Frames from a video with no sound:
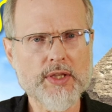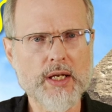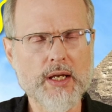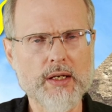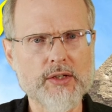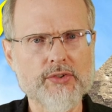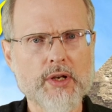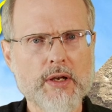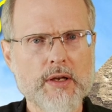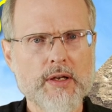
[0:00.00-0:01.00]
thing is,
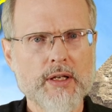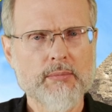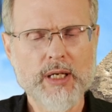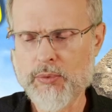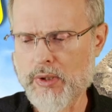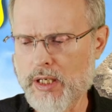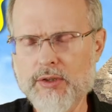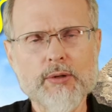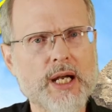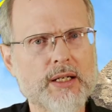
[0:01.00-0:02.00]
maybe we need
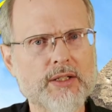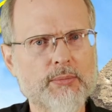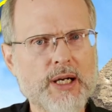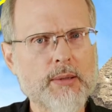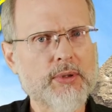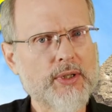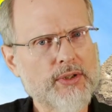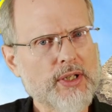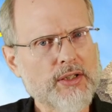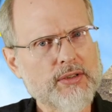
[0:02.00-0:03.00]
to go back to the Bible
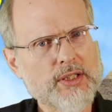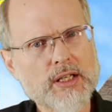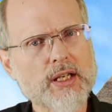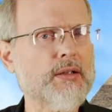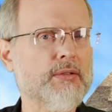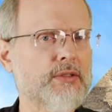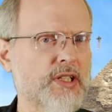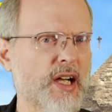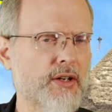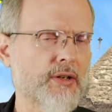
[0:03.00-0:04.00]
and, and dig in
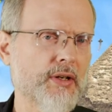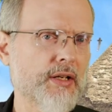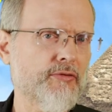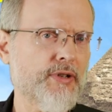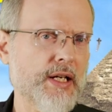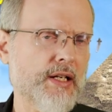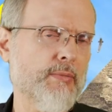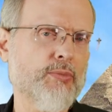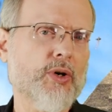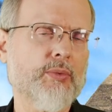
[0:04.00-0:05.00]
tighter and find
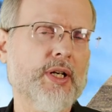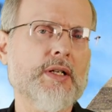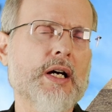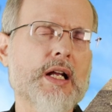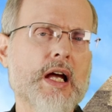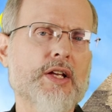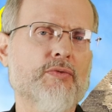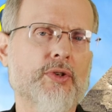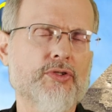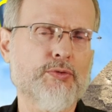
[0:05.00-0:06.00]
out more what God has
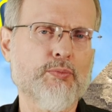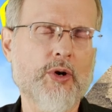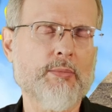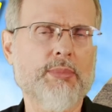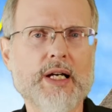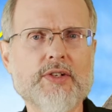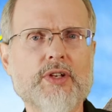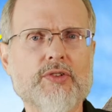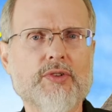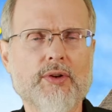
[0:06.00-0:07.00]
for us. There's more
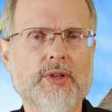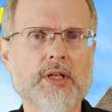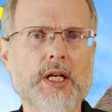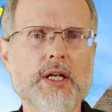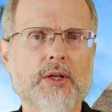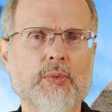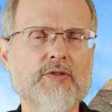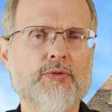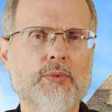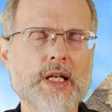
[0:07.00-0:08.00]
blessings here that
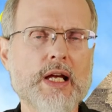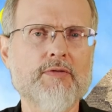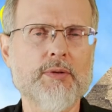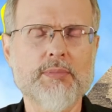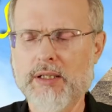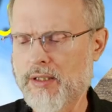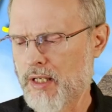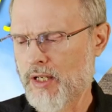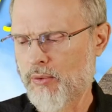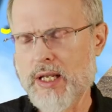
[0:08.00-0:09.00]
we've we haven't been
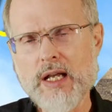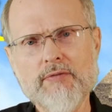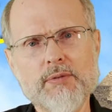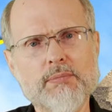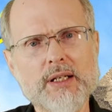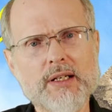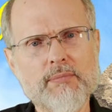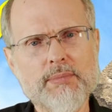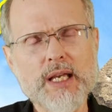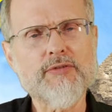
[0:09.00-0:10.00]
we haven't been
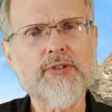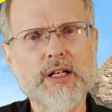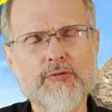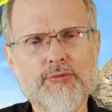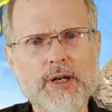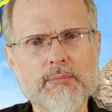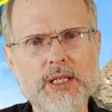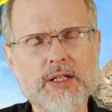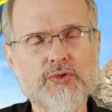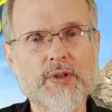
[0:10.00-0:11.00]
benefiting from
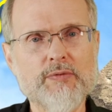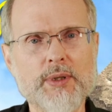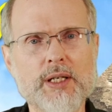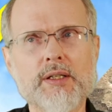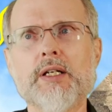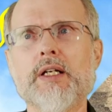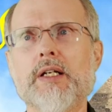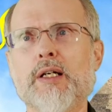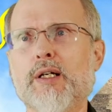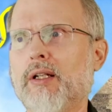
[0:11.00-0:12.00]
because we've been
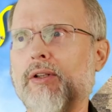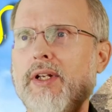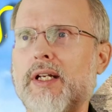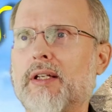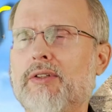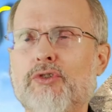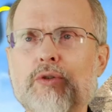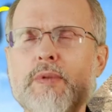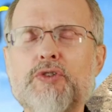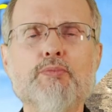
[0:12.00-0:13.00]
uh, letting
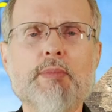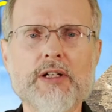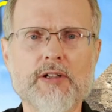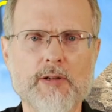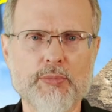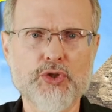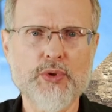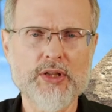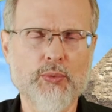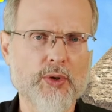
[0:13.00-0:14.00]
too much mingle
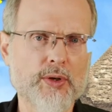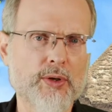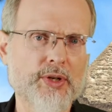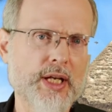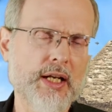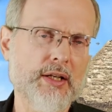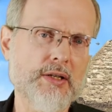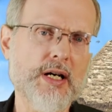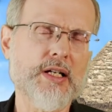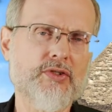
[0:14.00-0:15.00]
between the world and
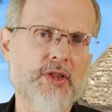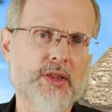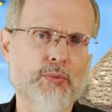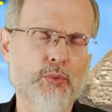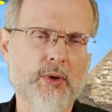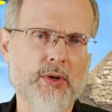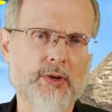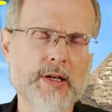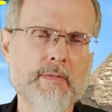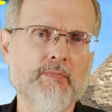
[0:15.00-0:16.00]
God's
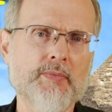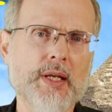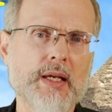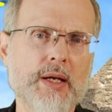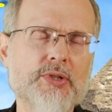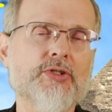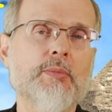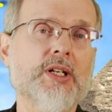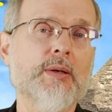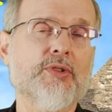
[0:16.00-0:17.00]
world. And when
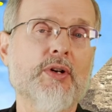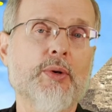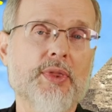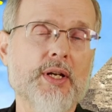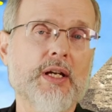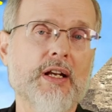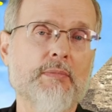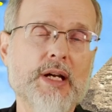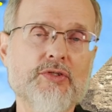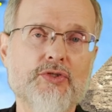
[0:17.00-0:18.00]
somebody comes along with any kind of
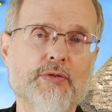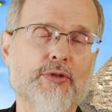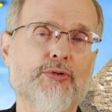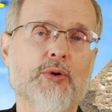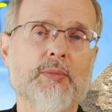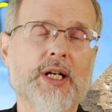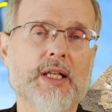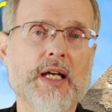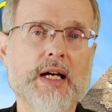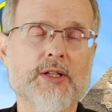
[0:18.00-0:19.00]
message of reform
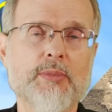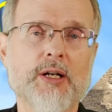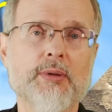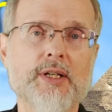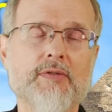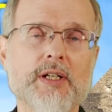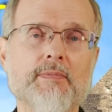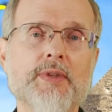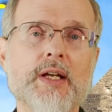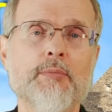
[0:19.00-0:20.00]
like that, you better believe
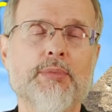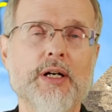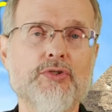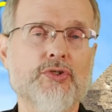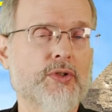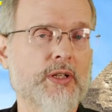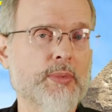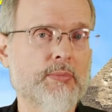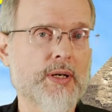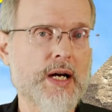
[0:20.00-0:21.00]
it, pressure is going to
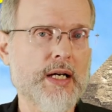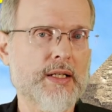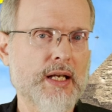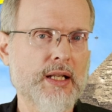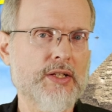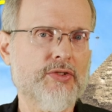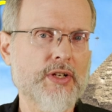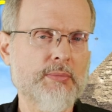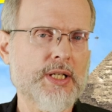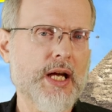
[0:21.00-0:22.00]
be brought, and these
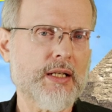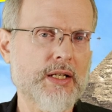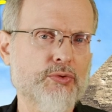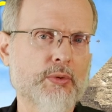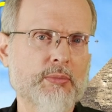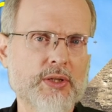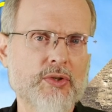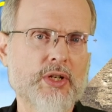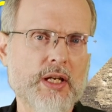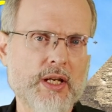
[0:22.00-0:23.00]
same tactics will be
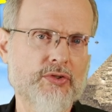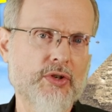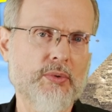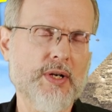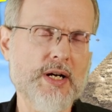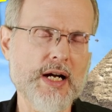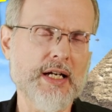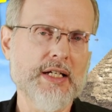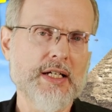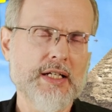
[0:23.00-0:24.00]
used against you and I
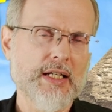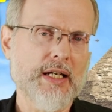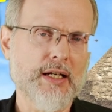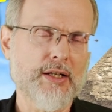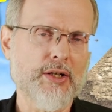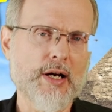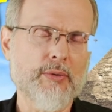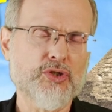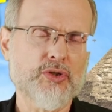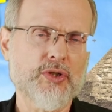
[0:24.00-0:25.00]
and
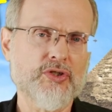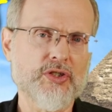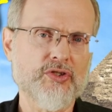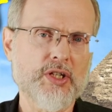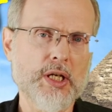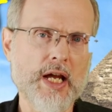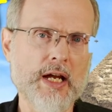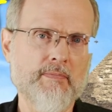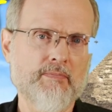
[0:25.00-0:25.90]
our churches today.